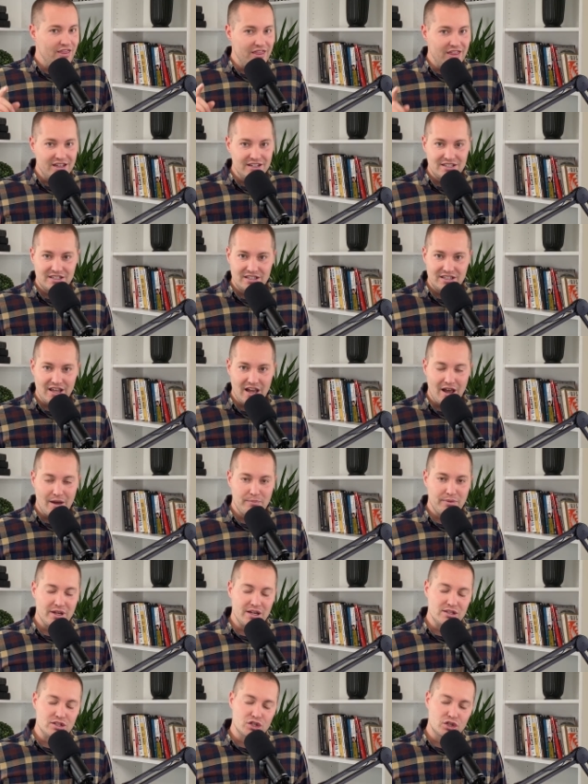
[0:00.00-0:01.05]
This step,
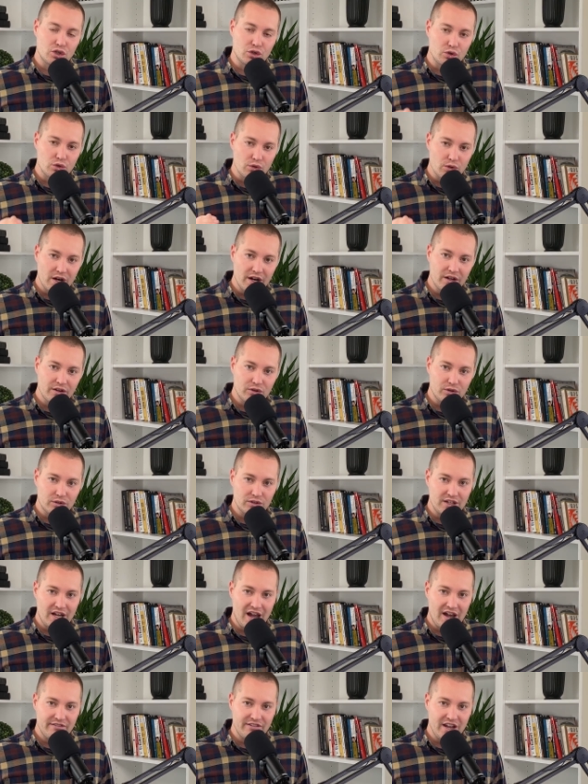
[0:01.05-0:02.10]
it's critical
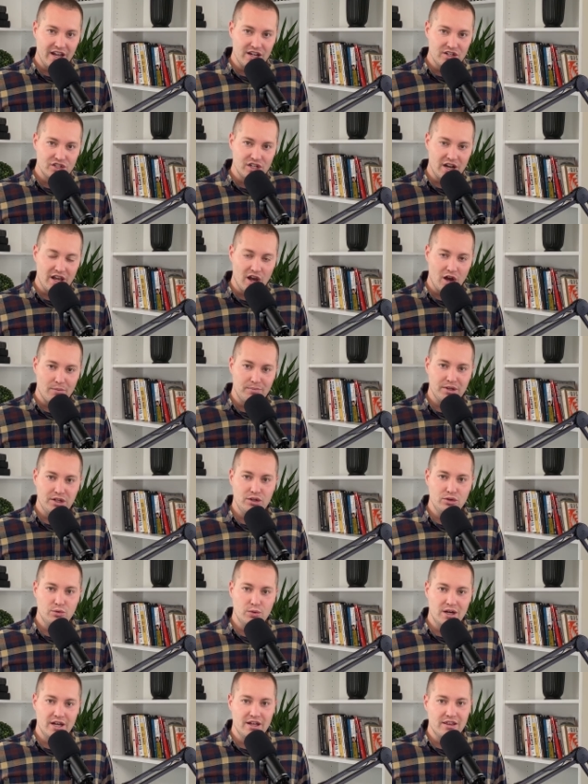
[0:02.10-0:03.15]
to have an agent helping
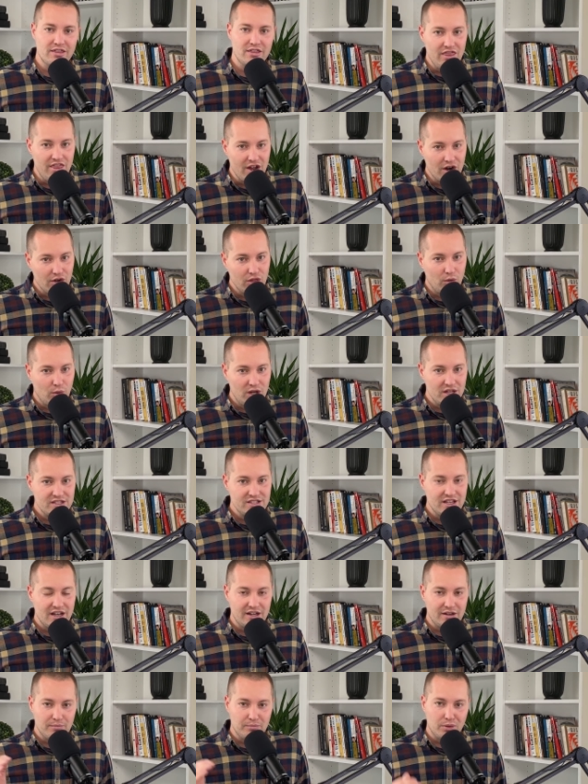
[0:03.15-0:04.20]
you with. They're the ones
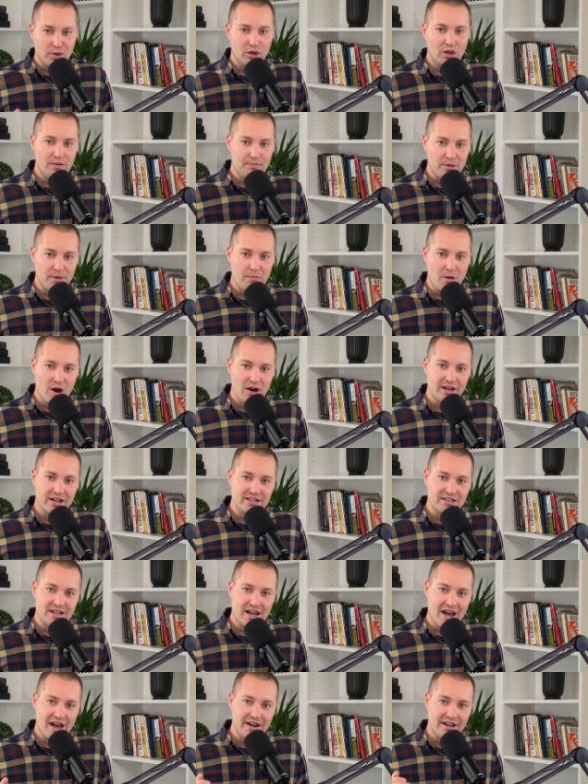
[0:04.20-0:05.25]
that can pull up the market
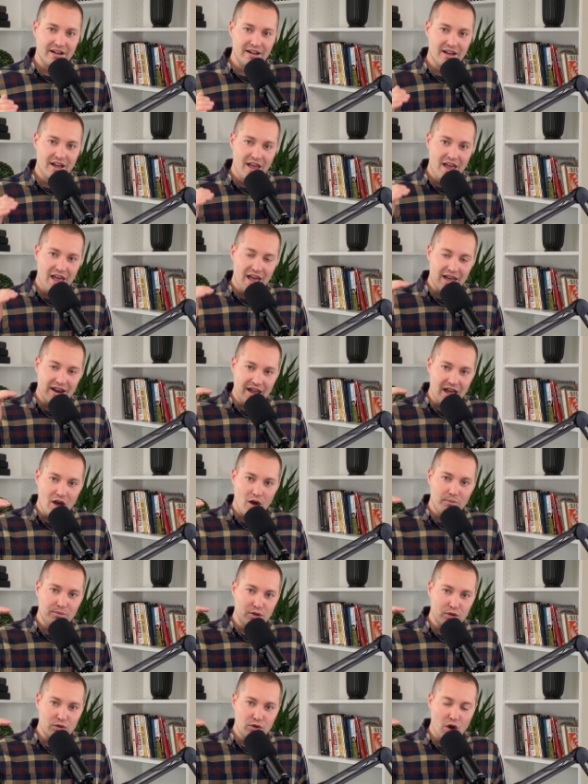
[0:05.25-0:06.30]
data and
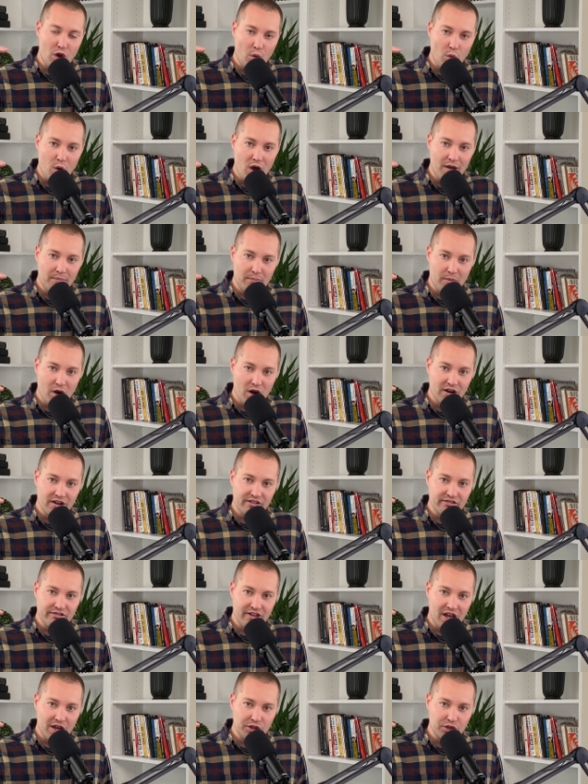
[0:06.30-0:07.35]
help you know what market
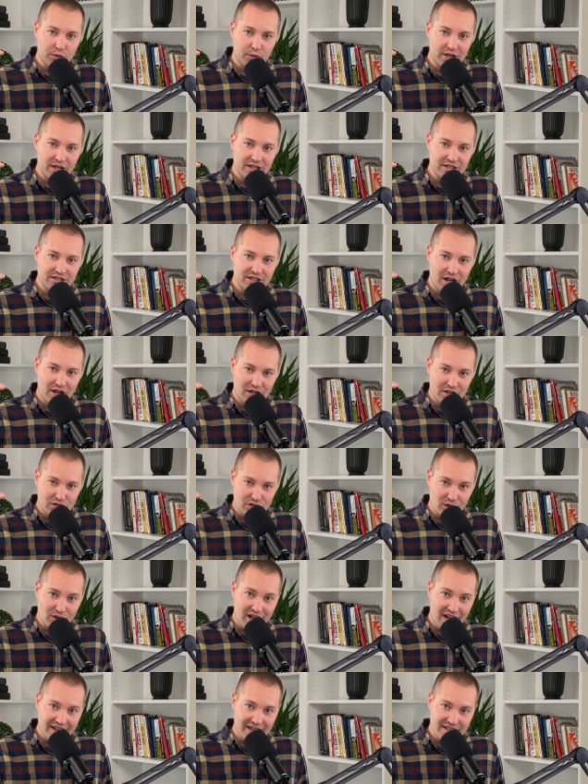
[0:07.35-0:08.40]
value is. So
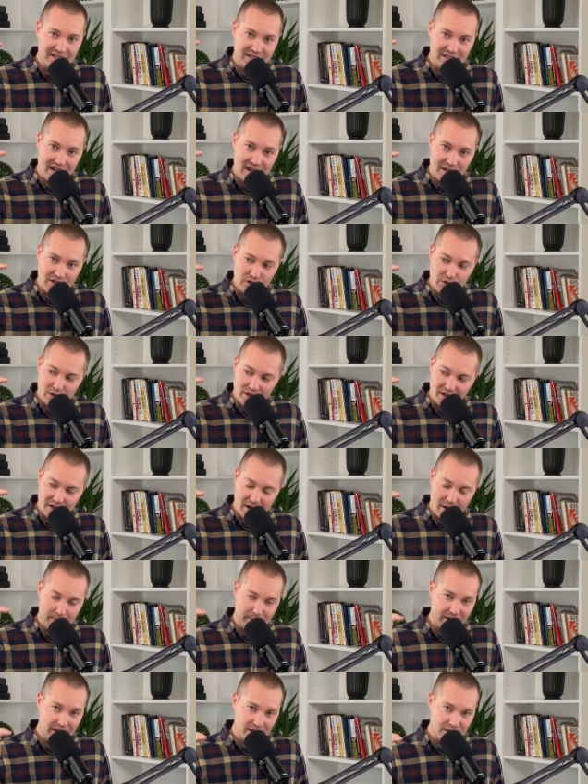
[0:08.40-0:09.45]
like I said, you can
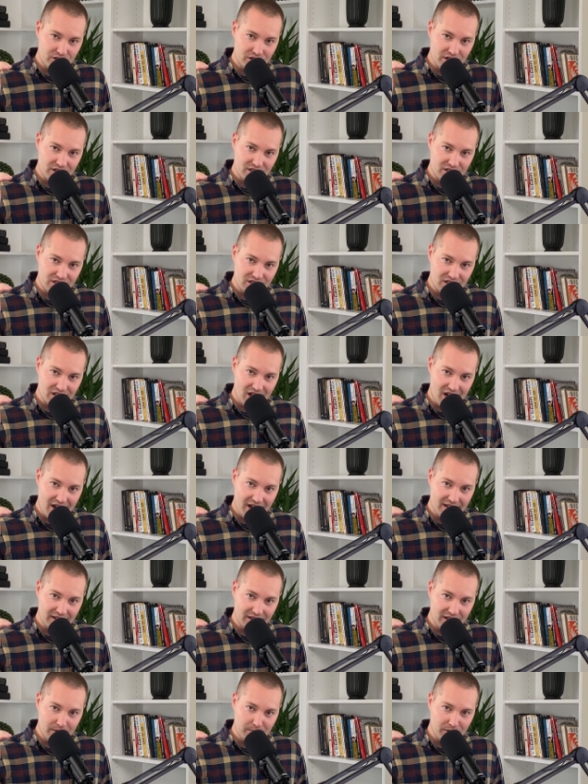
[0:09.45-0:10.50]
come in just
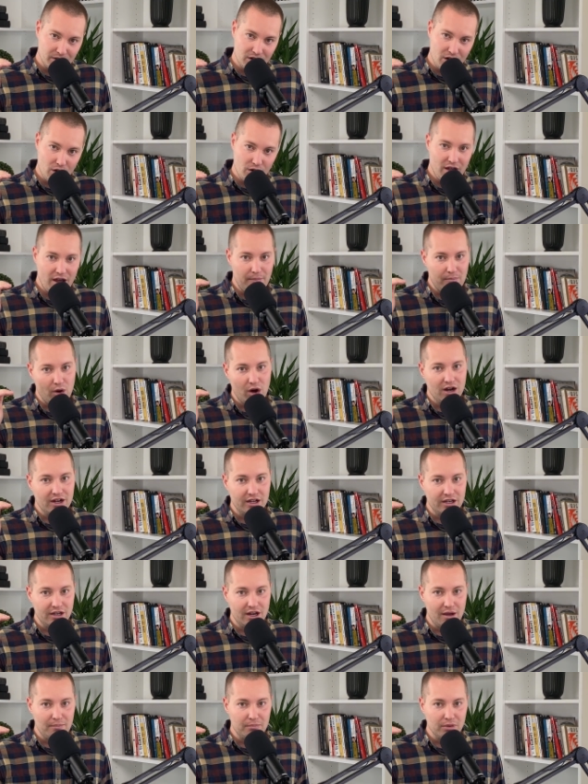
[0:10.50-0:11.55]
slightly below that market
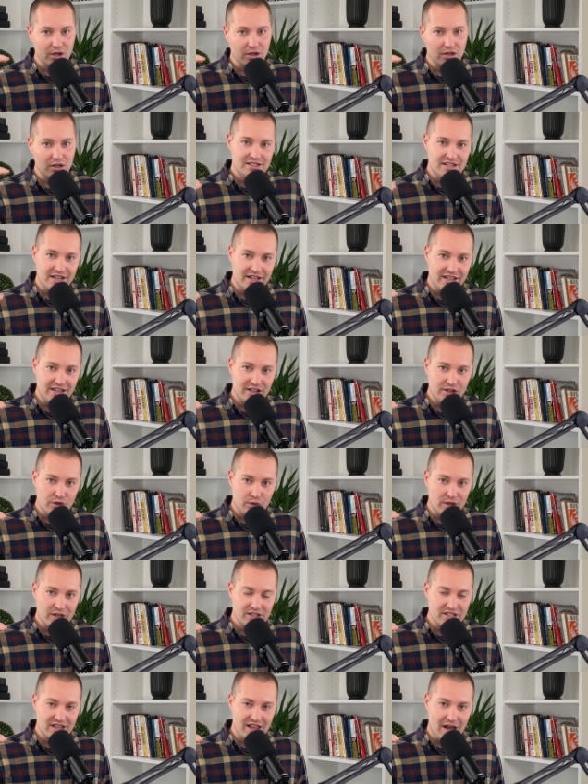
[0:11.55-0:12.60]
number to get you
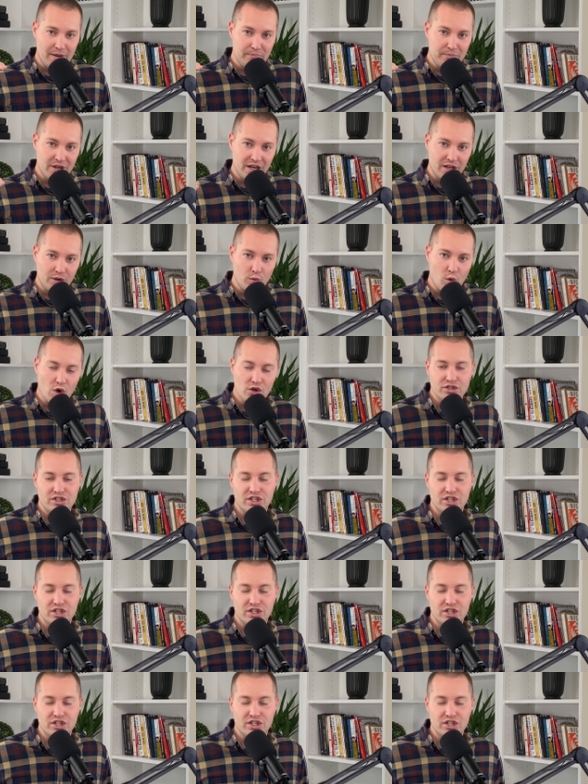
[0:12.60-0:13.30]
into that bidding war